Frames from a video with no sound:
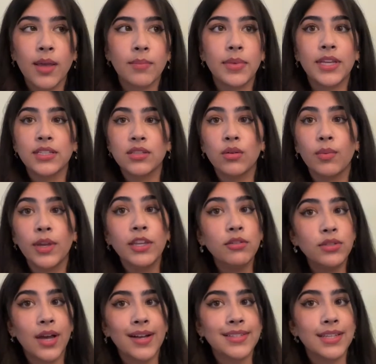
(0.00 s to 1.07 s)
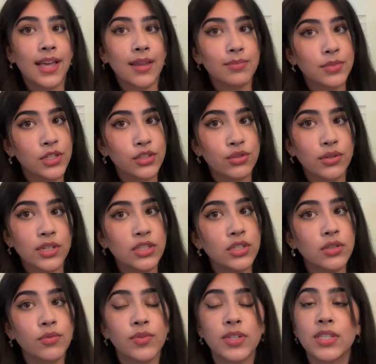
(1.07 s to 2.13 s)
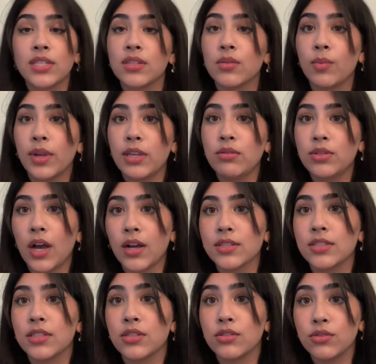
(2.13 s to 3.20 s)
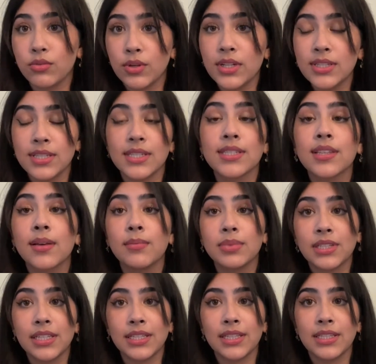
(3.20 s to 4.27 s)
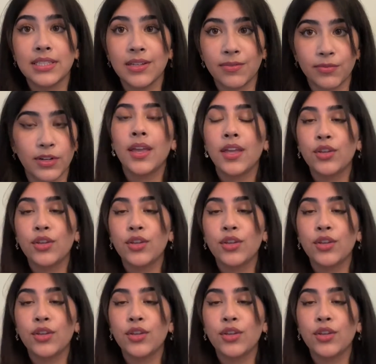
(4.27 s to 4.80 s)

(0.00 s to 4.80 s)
because the way you talk to administration versus the way you talk to students is completely different.